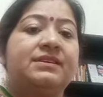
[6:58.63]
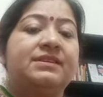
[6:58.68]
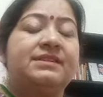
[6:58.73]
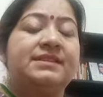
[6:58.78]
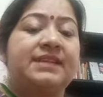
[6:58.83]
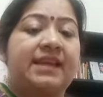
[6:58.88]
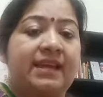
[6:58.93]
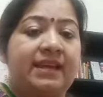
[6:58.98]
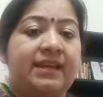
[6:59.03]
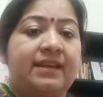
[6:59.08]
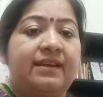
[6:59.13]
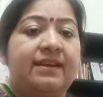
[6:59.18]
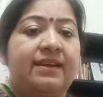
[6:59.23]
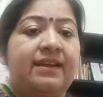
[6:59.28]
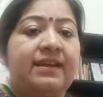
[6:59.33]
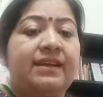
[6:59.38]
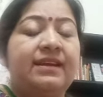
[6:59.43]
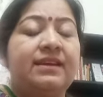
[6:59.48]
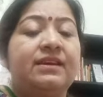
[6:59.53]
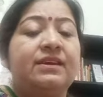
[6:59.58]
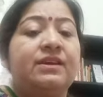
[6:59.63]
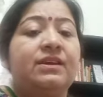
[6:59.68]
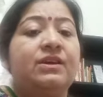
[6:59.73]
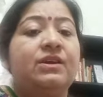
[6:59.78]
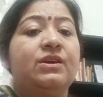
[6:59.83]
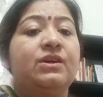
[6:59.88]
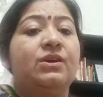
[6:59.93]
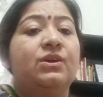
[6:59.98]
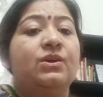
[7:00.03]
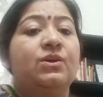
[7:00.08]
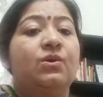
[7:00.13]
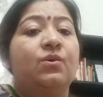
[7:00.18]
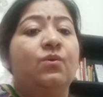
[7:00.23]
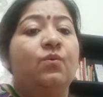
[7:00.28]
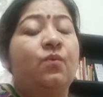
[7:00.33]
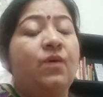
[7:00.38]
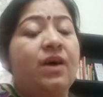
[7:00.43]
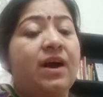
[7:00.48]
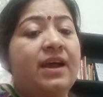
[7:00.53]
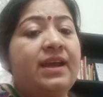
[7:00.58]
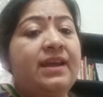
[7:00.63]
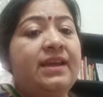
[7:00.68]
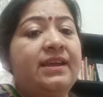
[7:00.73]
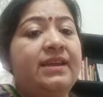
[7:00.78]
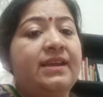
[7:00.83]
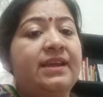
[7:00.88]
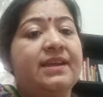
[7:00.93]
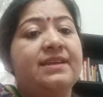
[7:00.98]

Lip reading: Secondly, why